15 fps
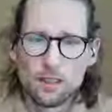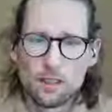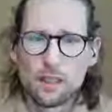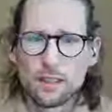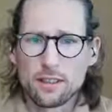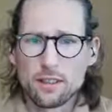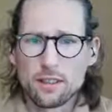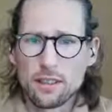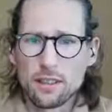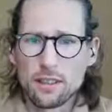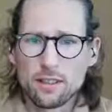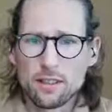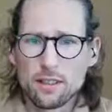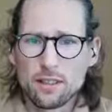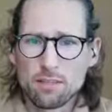well said.
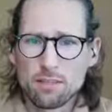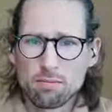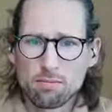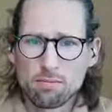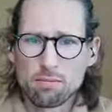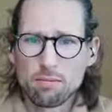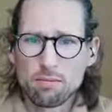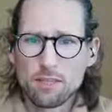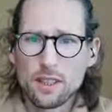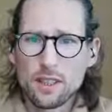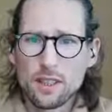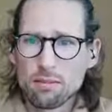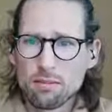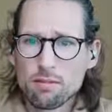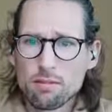Great intro.
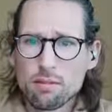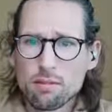Yeah.